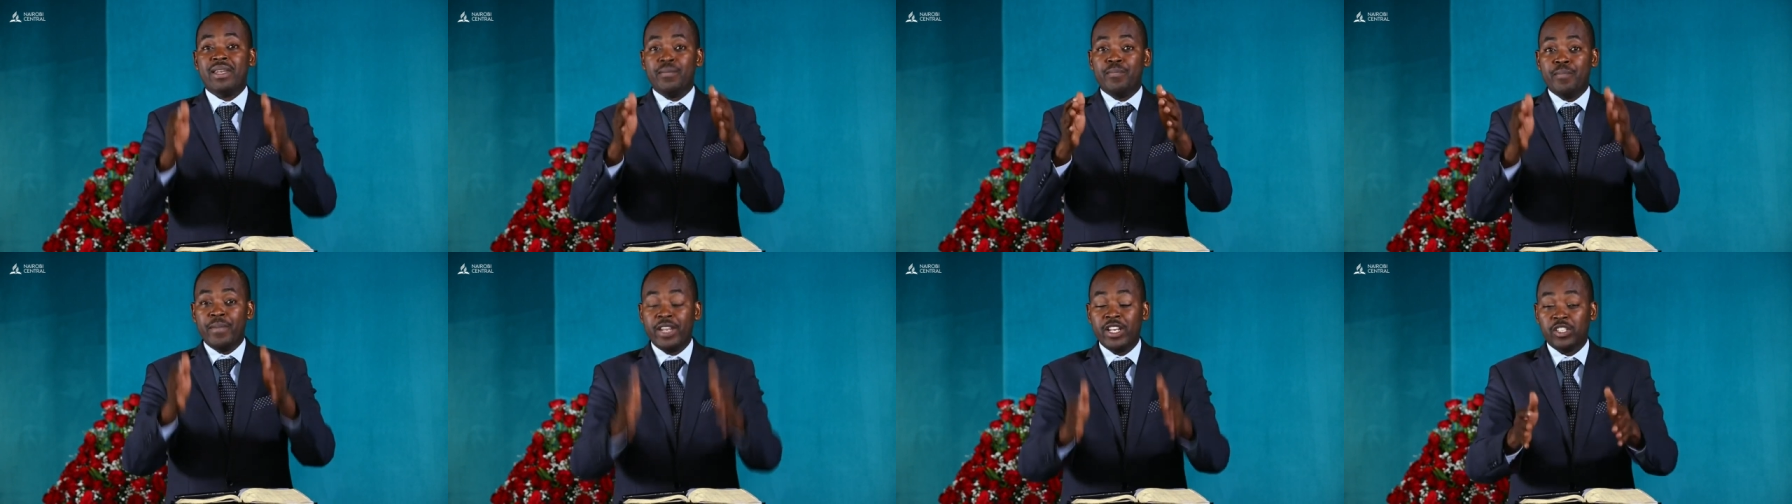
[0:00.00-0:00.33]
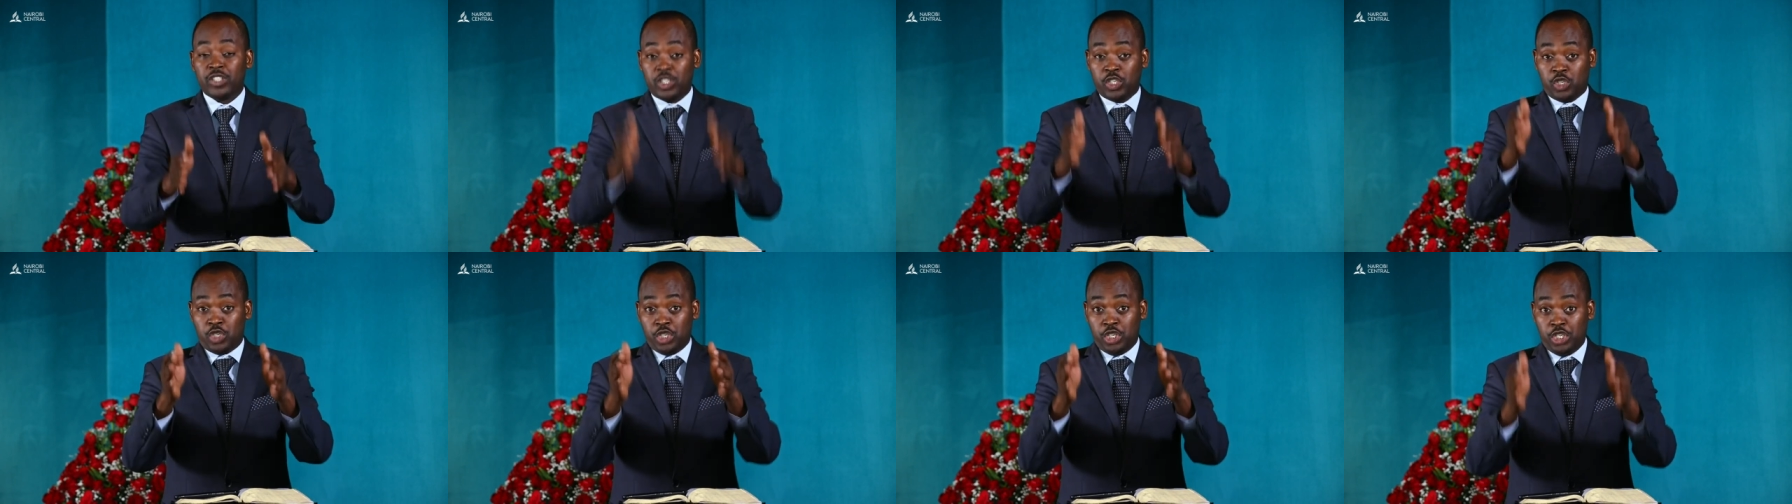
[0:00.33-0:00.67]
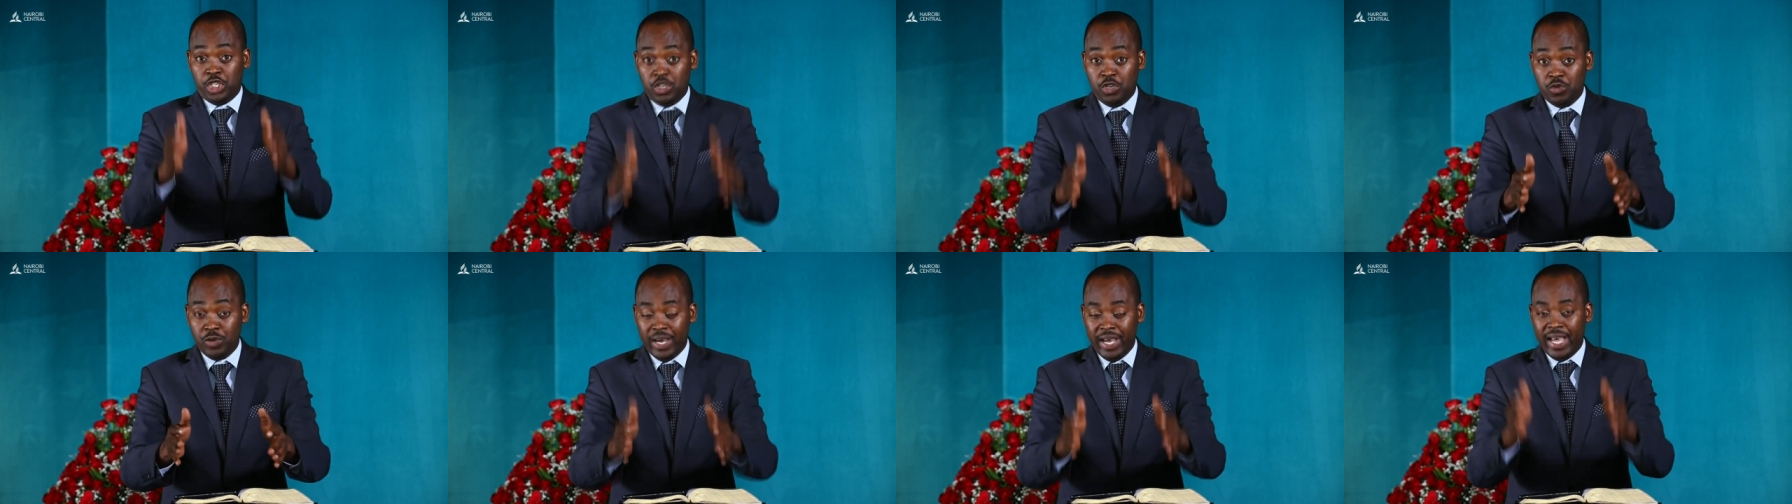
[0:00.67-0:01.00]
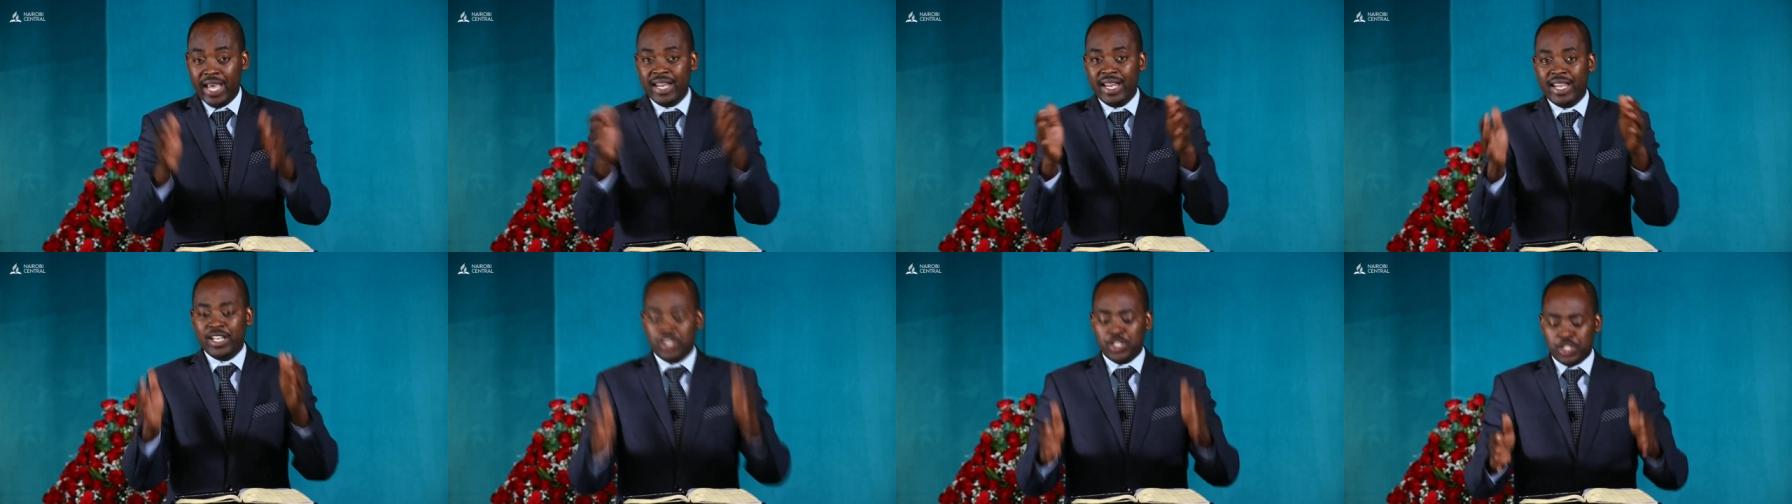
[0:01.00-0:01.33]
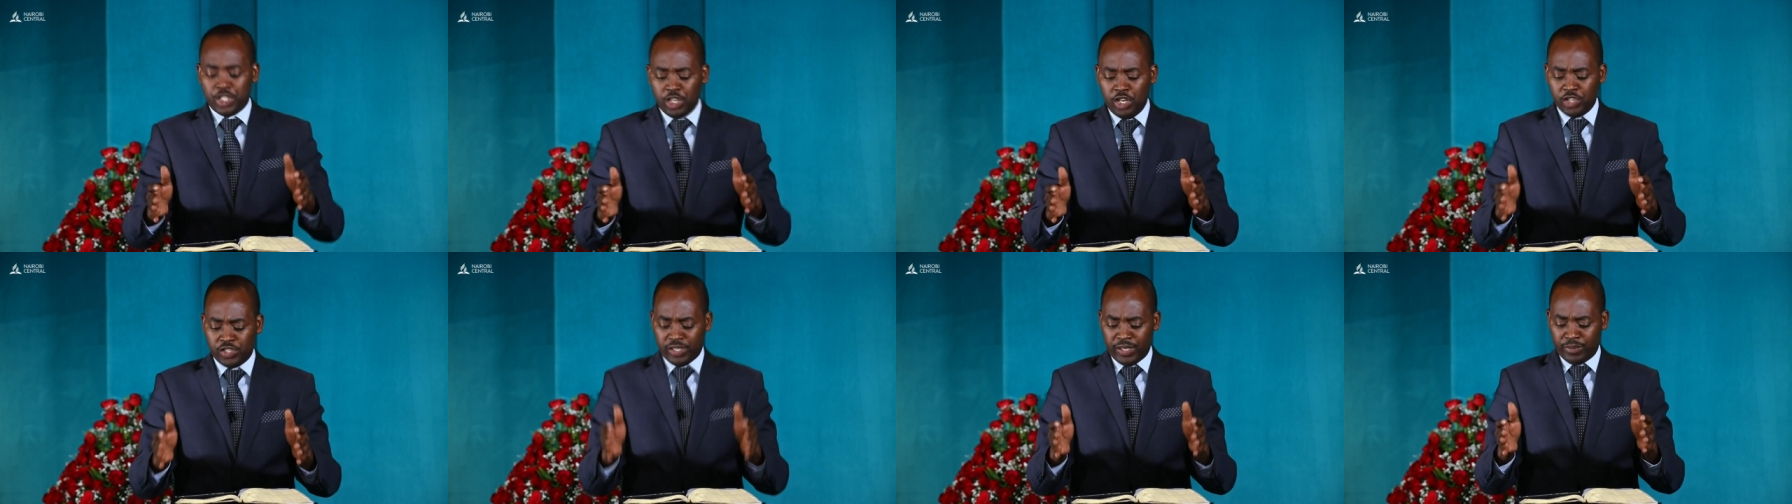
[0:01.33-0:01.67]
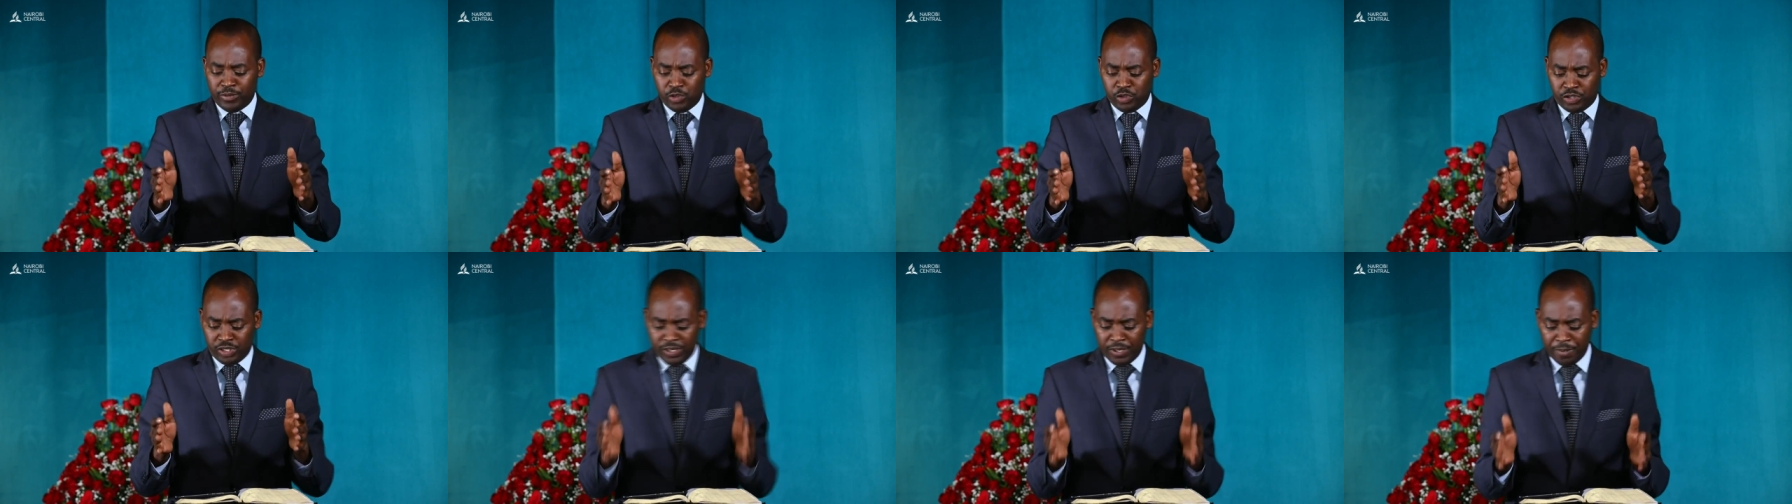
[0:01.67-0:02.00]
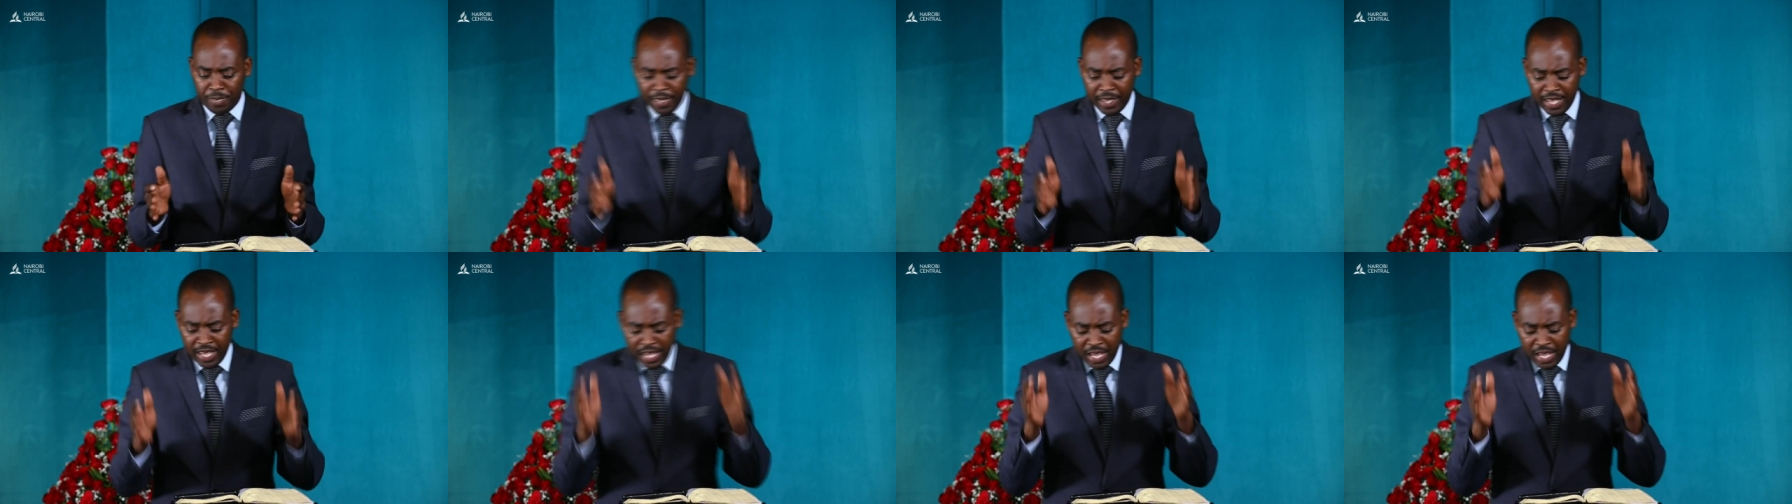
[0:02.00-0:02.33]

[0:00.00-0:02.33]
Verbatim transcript: and minister to you. And, and it cheers them, you see.